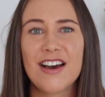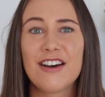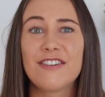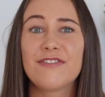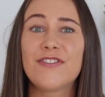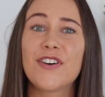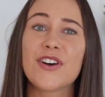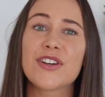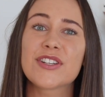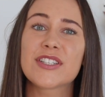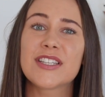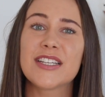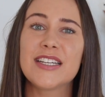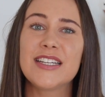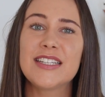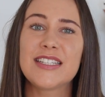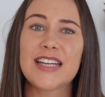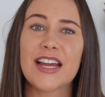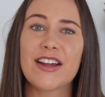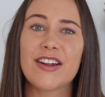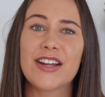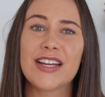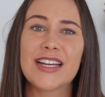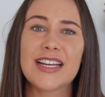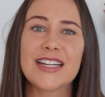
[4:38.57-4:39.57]
Firstly,
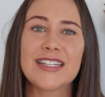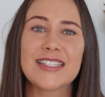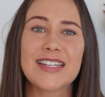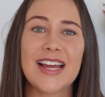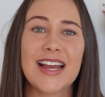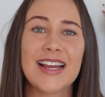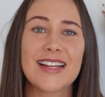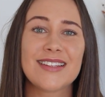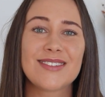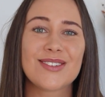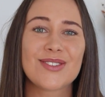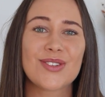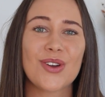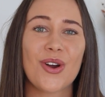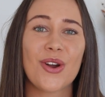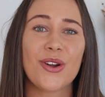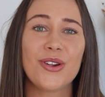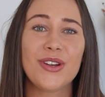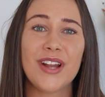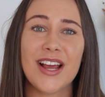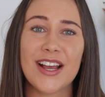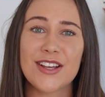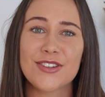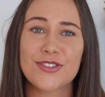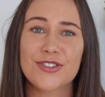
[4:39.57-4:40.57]
dairy contains its
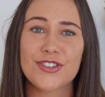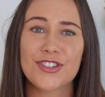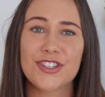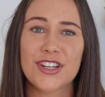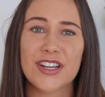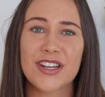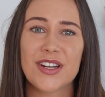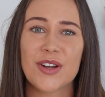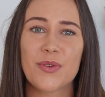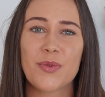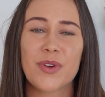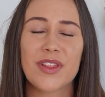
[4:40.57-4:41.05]
own estrogen,